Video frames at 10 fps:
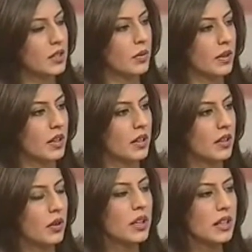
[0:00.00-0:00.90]
As well.
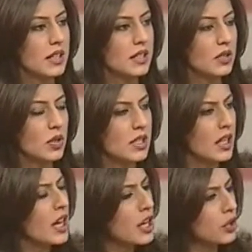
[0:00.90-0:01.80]
Okay, that's
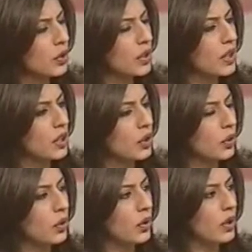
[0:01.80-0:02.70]
interesting. So
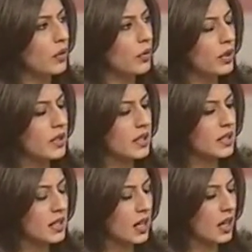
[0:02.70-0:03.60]
you would
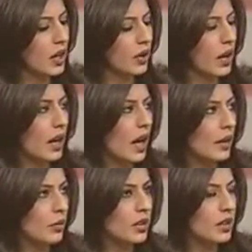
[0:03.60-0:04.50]
say, or
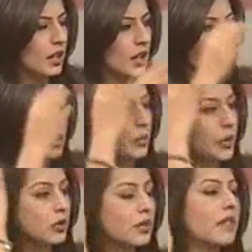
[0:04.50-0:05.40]
I would think,
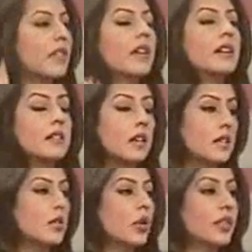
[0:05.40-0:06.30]
because we have discussed